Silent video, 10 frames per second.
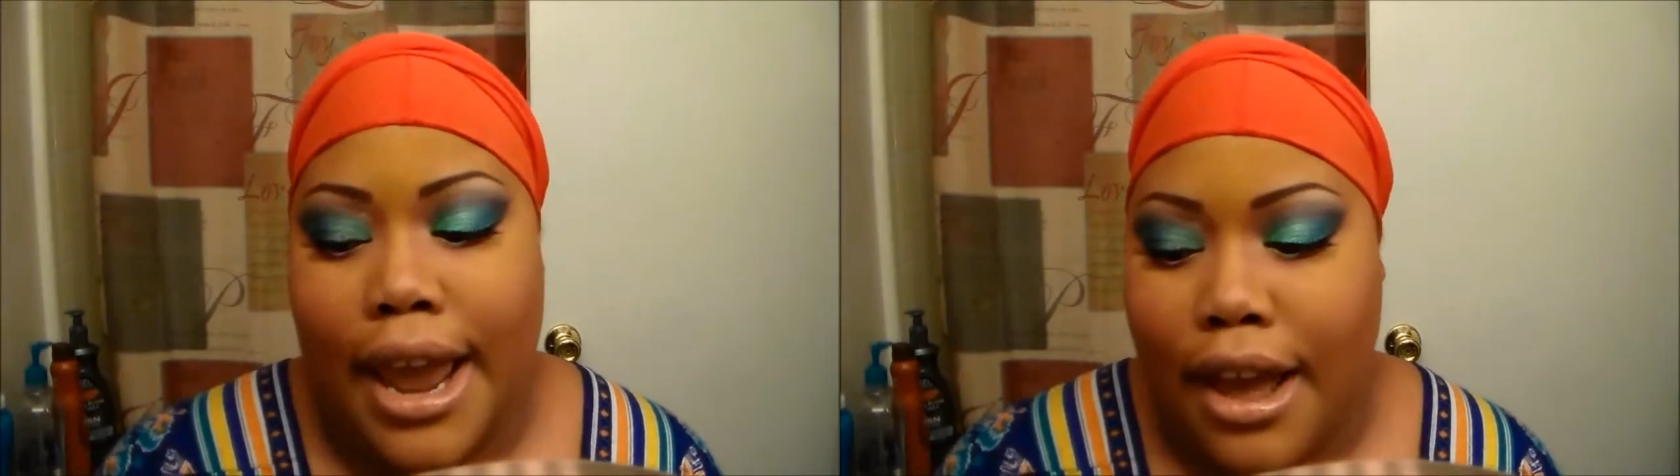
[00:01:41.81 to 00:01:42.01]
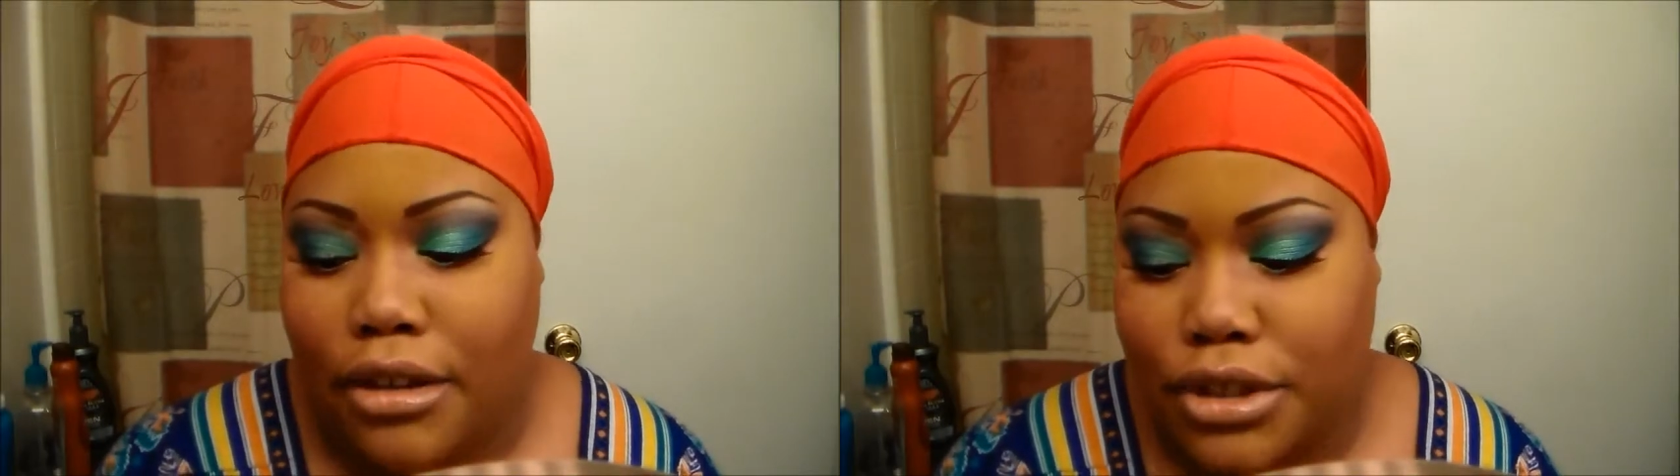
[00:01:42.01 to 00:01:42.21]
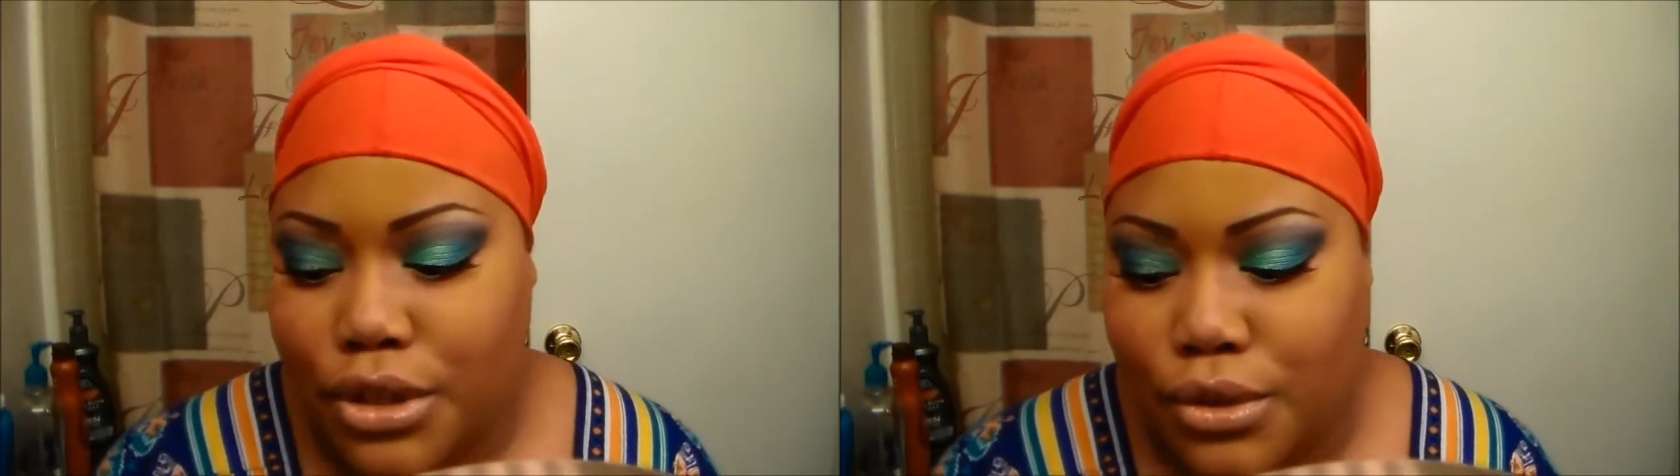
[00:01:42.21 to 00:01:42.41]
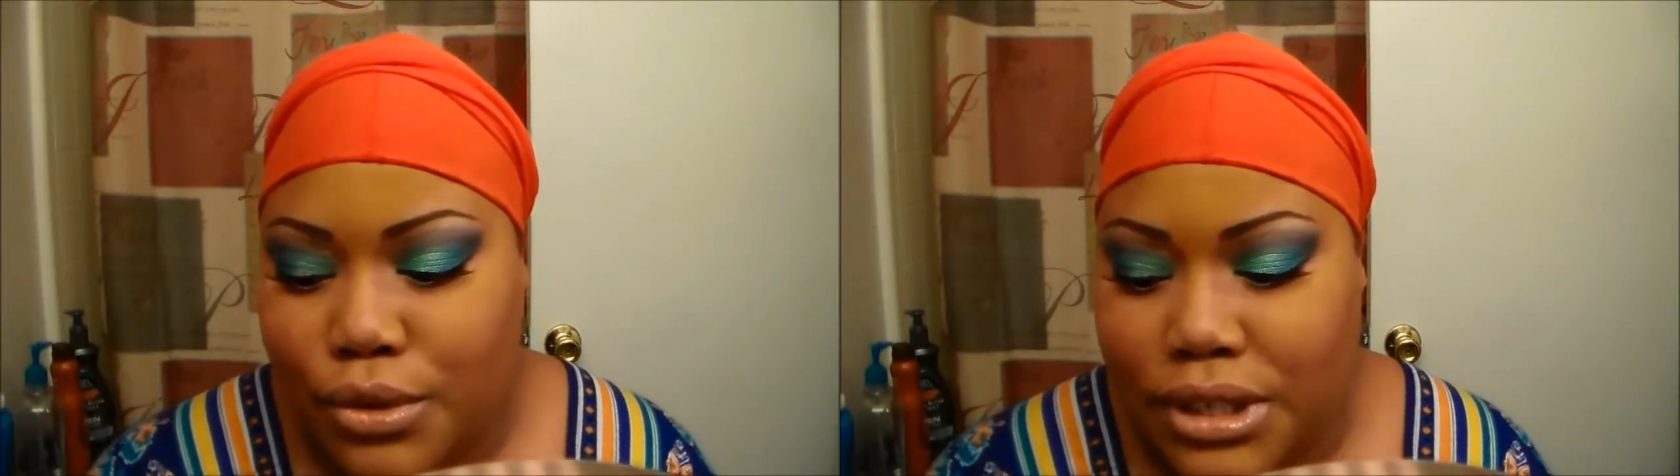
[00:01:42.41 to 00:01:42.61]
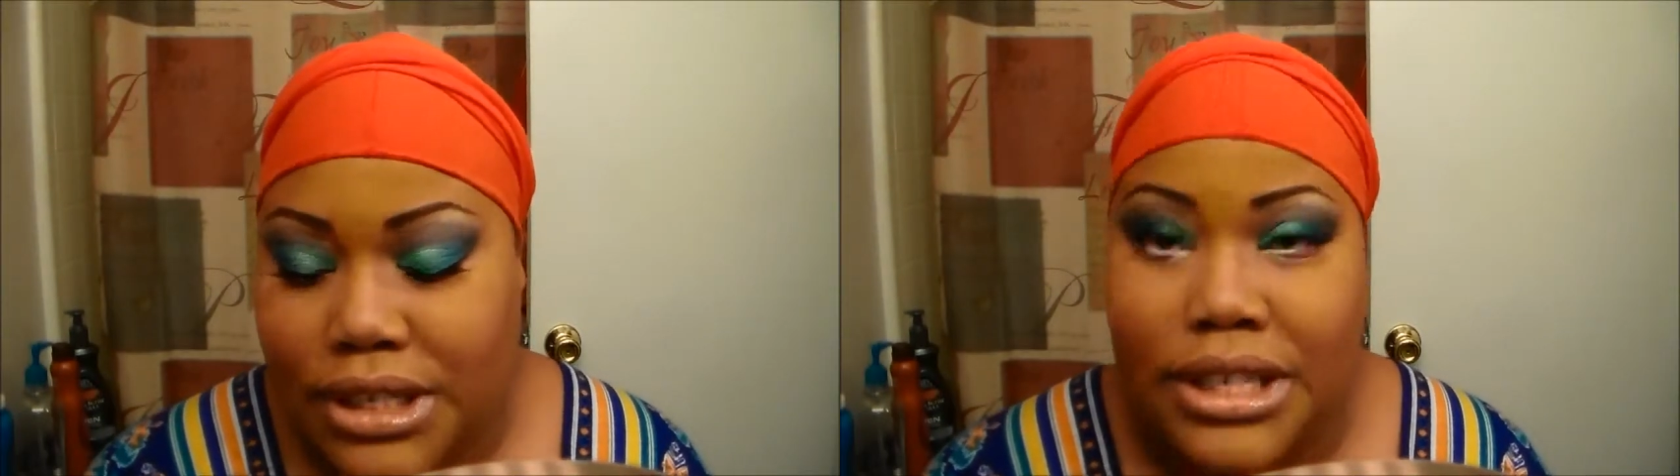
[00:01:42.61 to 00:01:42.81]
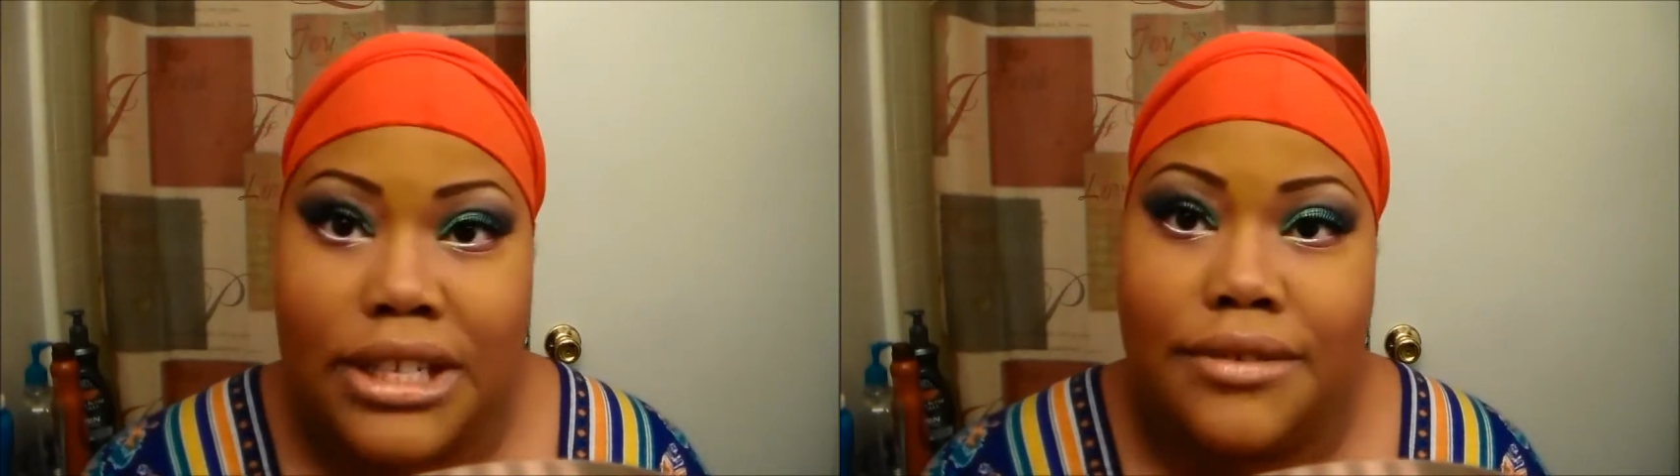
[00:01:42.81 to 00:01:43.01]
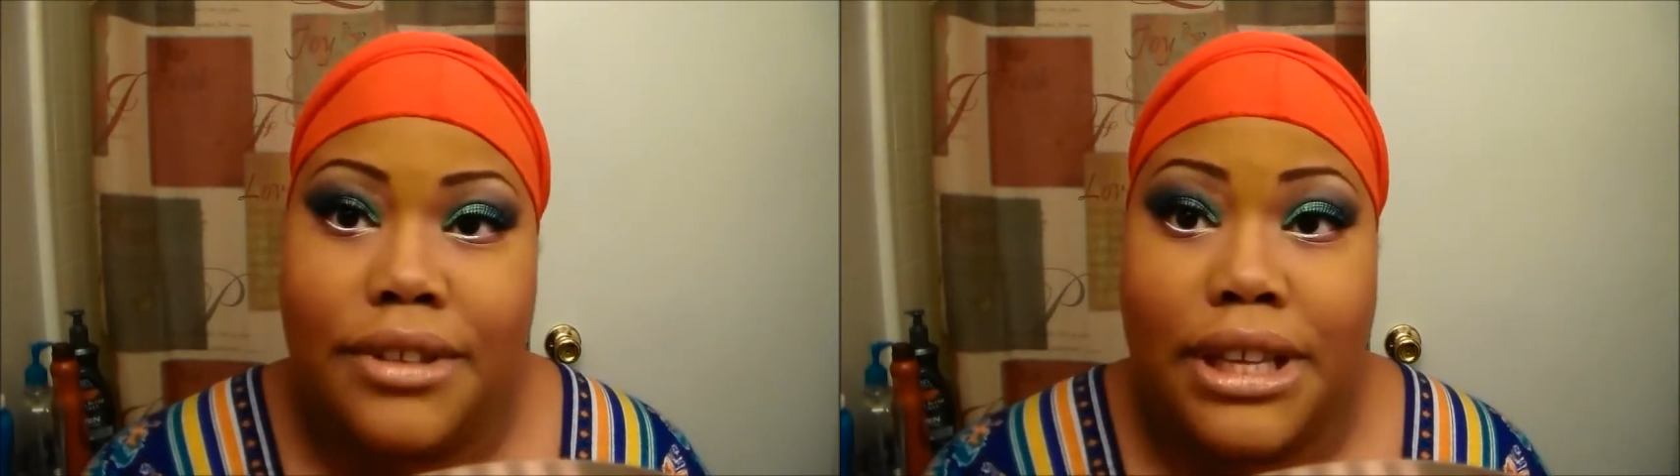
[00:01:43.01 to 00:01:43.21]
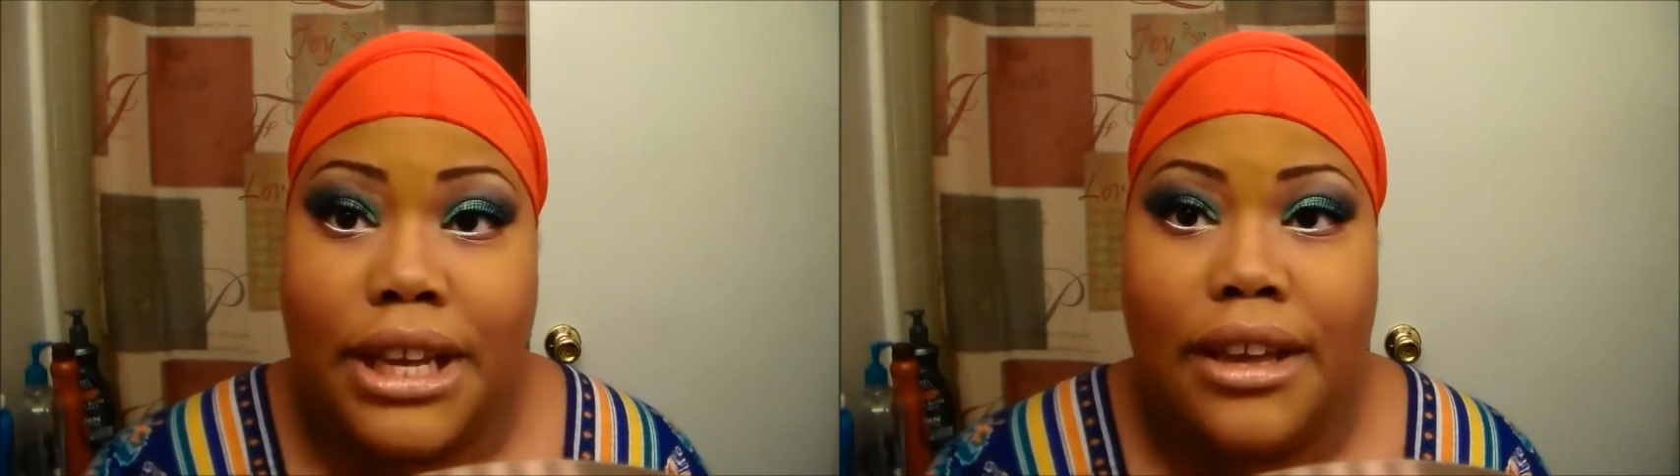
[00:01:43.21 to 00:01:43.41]
how to
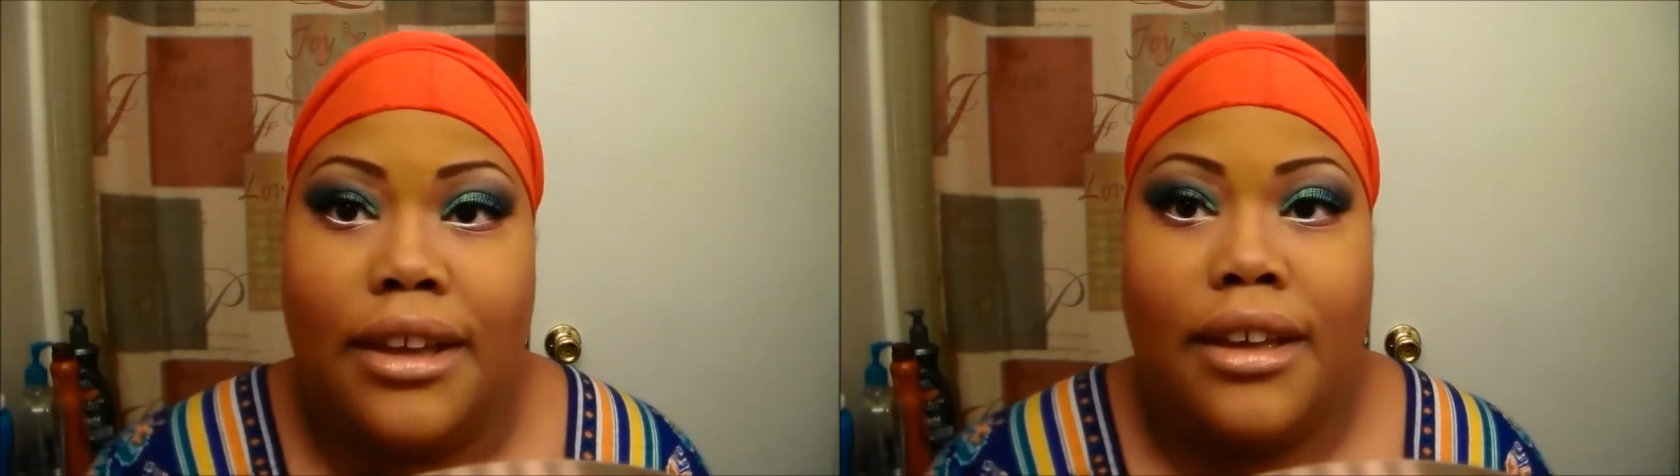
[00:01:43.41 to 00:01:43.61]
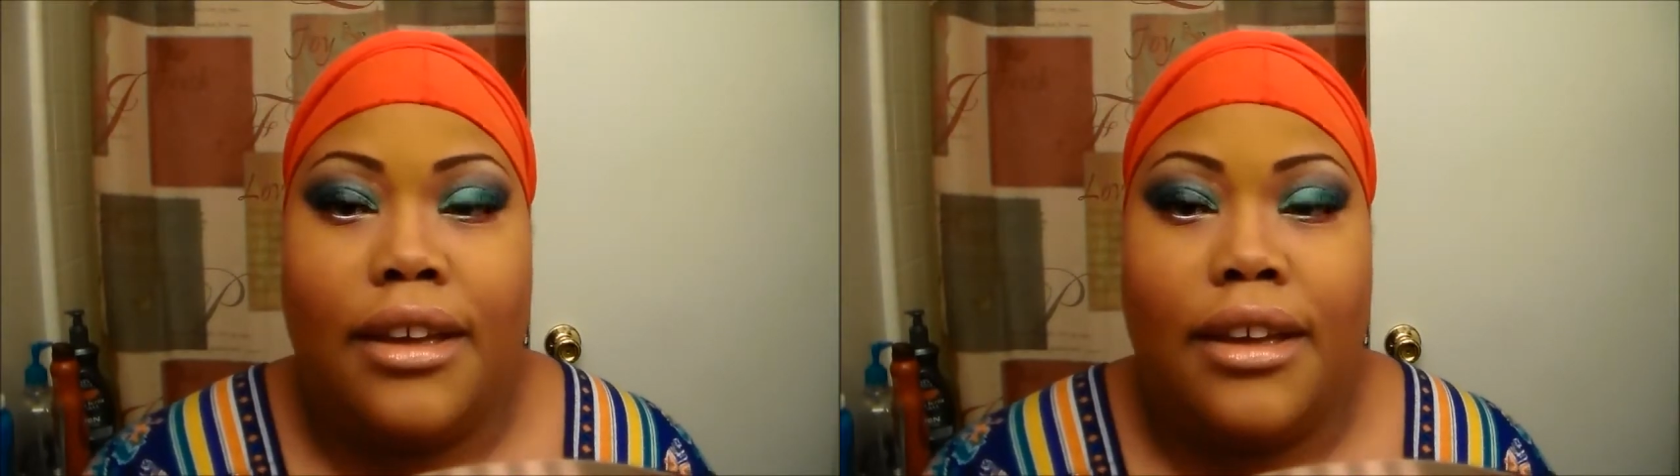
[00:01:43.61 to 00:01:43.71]
successfully